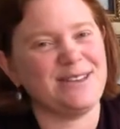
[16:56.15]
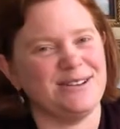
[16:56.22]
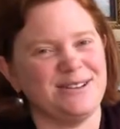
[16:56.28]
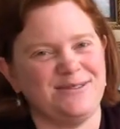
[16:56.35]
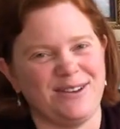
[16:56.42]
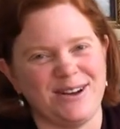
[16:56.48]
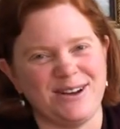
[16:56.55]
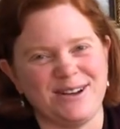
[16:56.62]

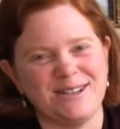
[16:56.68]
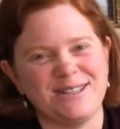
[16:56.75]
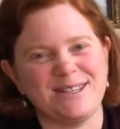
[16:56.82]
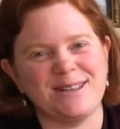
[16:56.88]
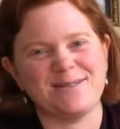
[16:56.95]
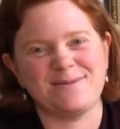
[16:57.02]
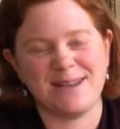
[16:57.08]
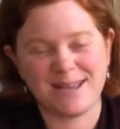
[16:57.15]
photos so
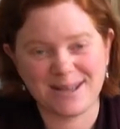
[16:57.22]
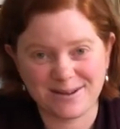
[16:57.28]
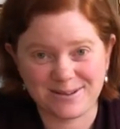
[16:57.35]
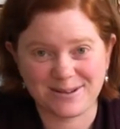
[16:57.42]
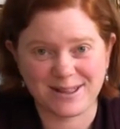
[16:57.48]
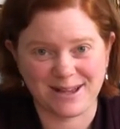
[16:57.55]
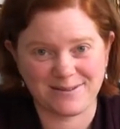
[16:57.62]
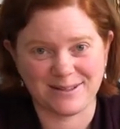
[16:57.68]
that we can
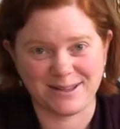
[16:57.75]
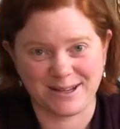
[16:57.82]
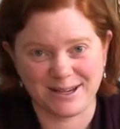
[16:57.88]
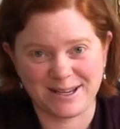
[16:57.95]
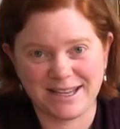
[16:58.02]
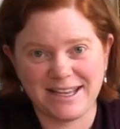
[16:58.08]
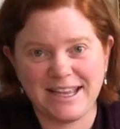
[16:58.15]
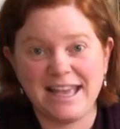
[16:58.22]
all have a look.
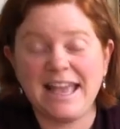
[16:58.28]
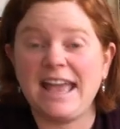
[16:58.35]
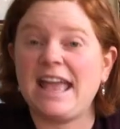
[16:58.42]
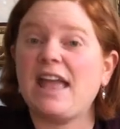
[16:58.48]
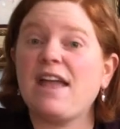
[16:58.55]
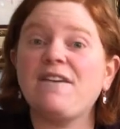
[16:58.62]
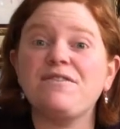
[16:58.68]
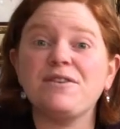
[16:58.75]

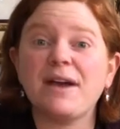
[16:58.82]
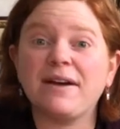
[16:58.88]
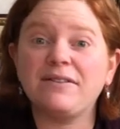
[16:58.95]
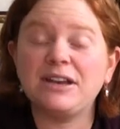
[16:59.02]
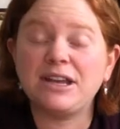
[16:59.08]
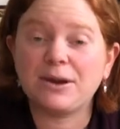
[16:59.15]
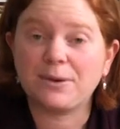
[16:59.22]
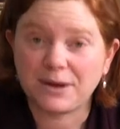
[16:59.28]
If you have
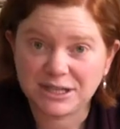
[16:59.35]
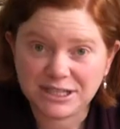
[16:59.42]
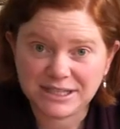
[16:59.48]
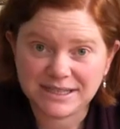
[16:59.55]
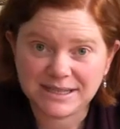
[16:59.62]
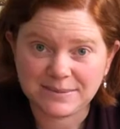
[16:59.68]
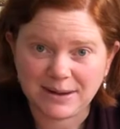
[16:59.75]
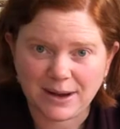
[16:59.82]
any
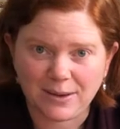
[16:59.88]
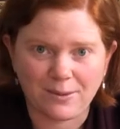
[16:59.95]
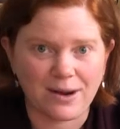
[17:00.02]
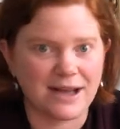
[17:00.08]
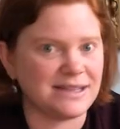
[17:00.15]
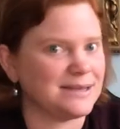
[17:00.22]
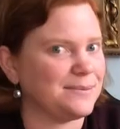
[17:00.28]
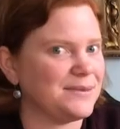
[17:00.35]
questions about why
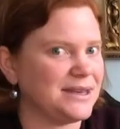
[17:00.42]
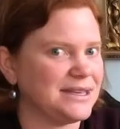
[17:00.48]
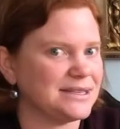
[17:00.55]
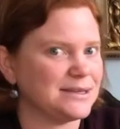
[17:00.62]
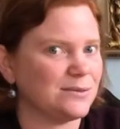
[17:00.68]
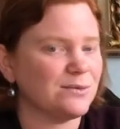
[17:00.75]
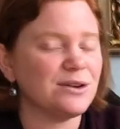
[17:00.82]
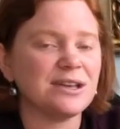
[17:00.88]
something
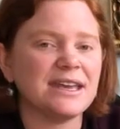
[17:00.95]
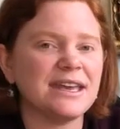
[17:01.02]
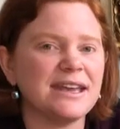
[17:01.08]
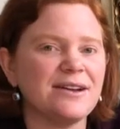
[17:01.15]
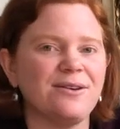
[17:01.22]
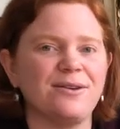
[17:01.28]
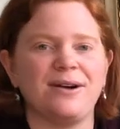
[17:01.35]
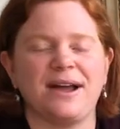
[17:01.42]
isn't working
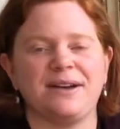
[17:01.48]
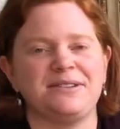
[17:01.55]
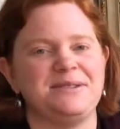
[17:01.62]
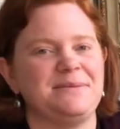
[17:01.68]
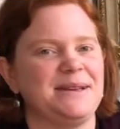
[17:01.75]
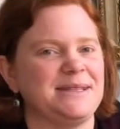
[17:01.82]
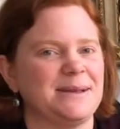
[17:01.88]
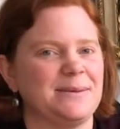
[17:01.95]
or how to
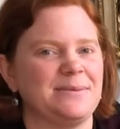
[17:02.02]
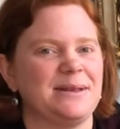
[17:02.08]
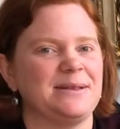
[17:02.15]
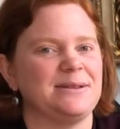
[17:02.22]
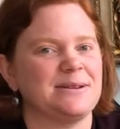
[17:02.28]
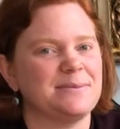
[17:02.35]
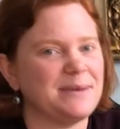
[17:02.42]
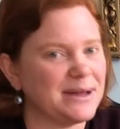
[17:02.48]
make something
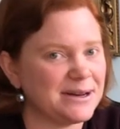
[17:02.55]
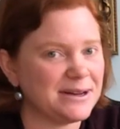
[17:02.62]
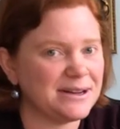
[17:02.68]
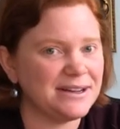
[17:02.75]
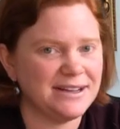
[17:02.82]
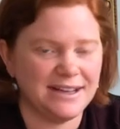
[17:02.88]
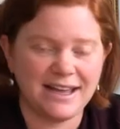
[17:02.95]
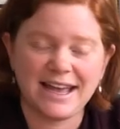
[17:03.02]
look
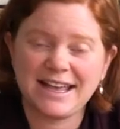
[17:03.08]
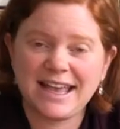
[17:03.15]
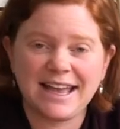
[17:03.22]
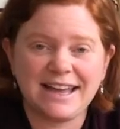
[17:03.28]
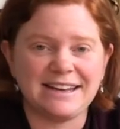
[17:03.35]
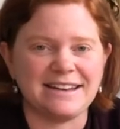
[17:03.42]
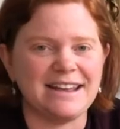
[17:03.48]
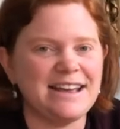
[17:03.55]
better,
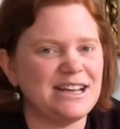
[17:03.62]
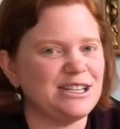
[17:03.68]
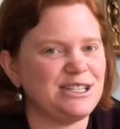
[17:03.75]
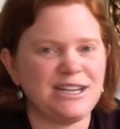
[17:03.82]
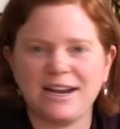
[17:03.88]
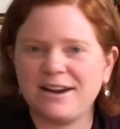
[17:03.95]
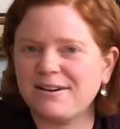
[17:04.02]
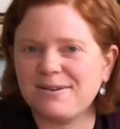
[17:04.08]
again,
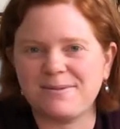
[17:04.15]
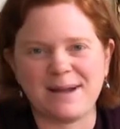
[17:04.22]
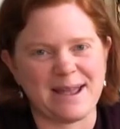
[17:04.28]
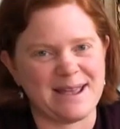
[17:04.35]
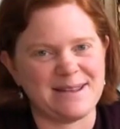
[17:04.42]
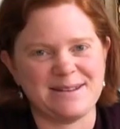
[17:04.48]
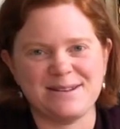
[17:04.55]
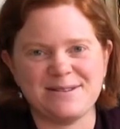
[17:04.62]
share
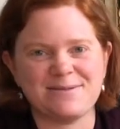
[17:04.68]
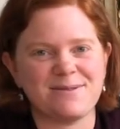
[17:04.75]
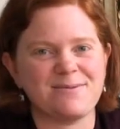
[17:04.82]
away. You know what?